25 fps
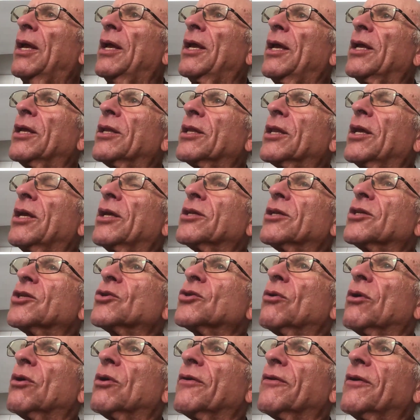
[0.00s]
it
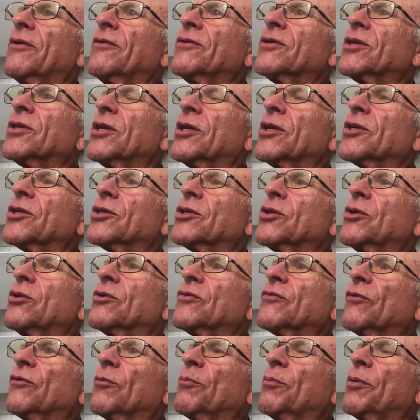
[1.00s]
sort of gives an
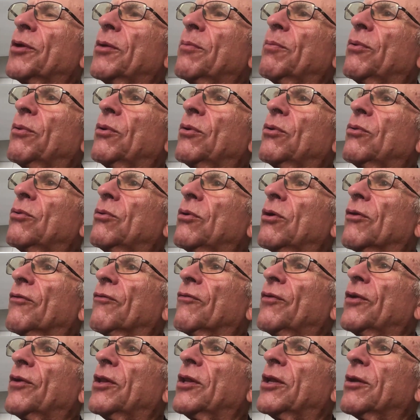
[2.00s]
excuse for people who are
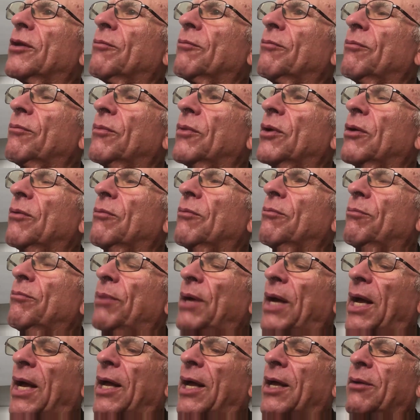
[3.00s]
feeling
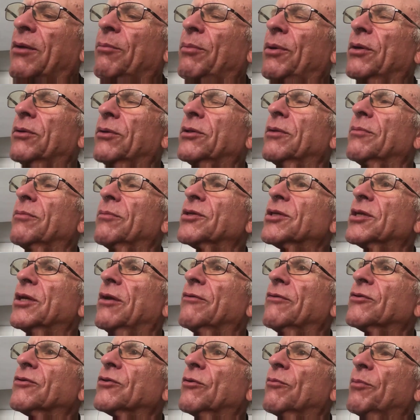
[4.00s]
bad about
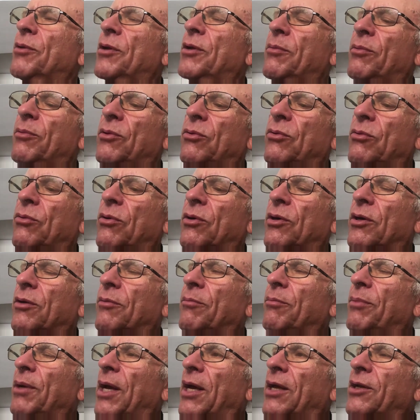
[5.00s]
themselves or people who are in a
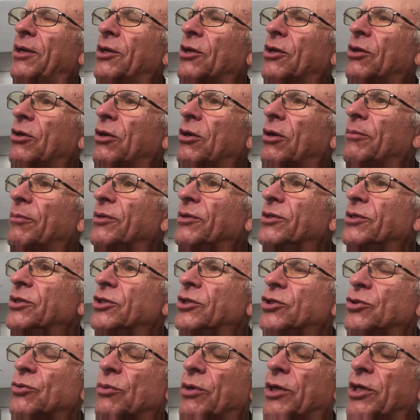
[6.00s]
bad economic
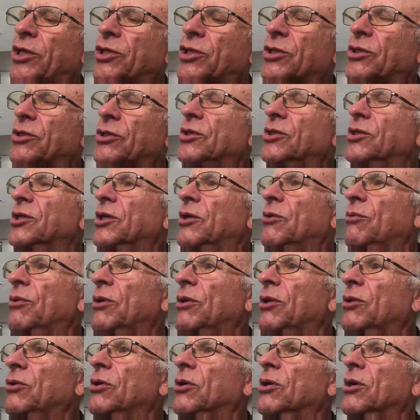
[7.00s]
situation to say,
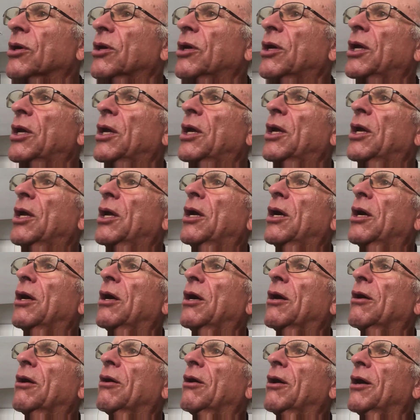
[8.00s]
well, look,
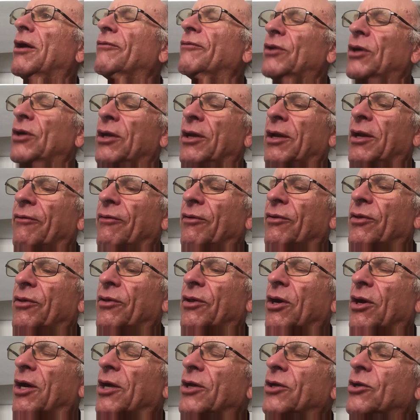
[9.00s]
I've done
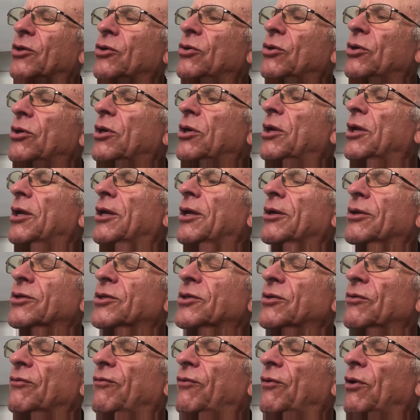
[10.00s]
everything I could, and
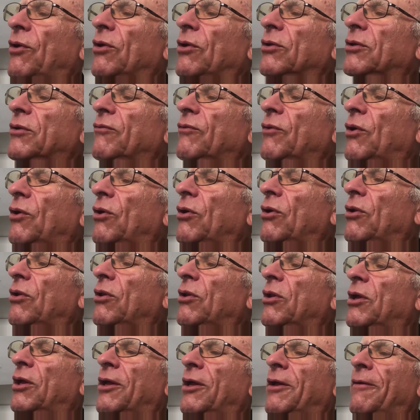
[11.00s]
it's the fault of
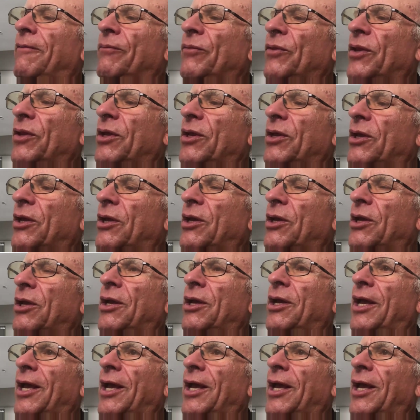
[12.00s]
all the
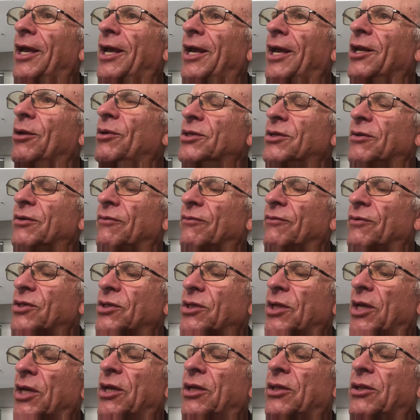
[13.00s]
enemies of the
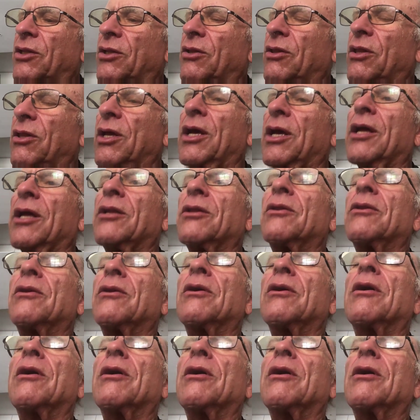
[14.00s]
state that